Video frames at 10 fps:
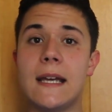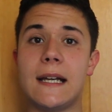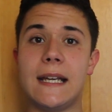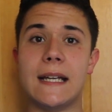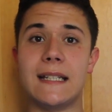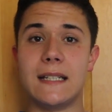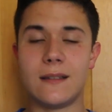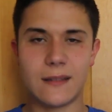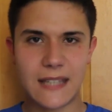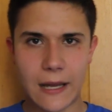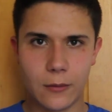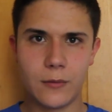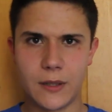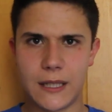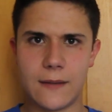and that'll
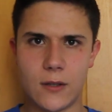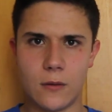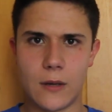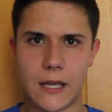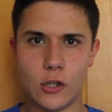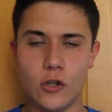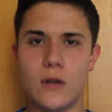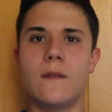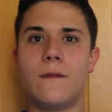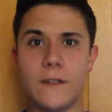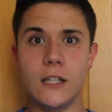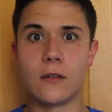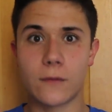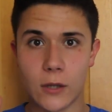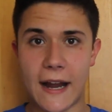really give you a good feel
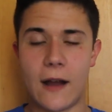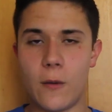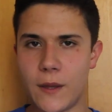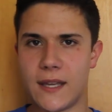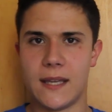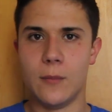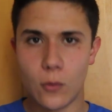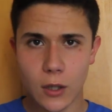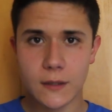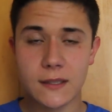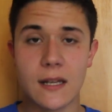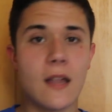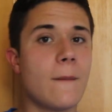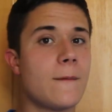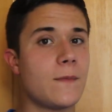for how the game works.
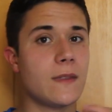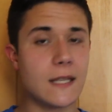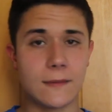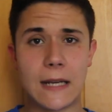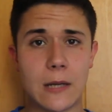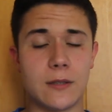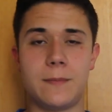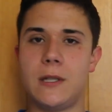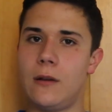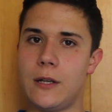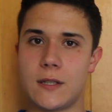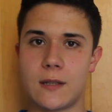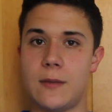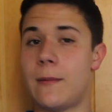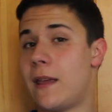This video is purely just
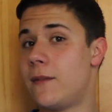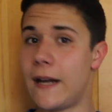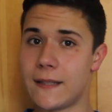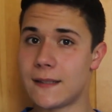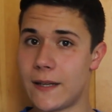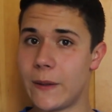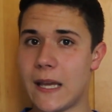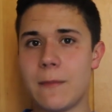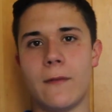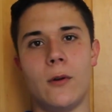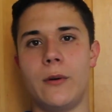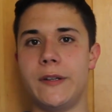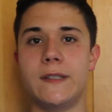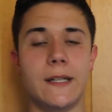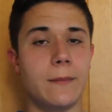going to be my thoughts on the game. I've already
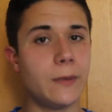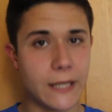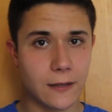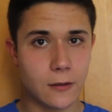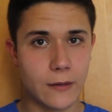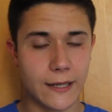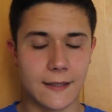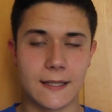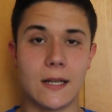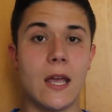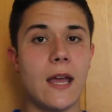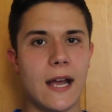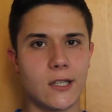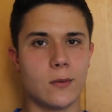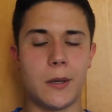done a playthrough, like I said,
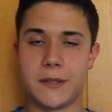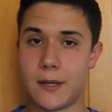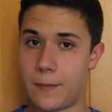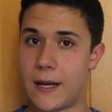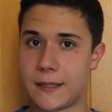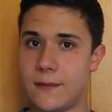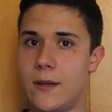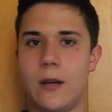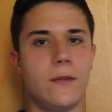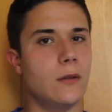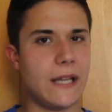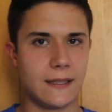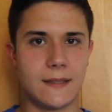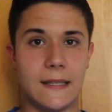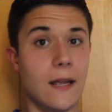as well as an unboxing video if you'd like
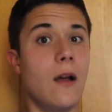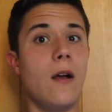to see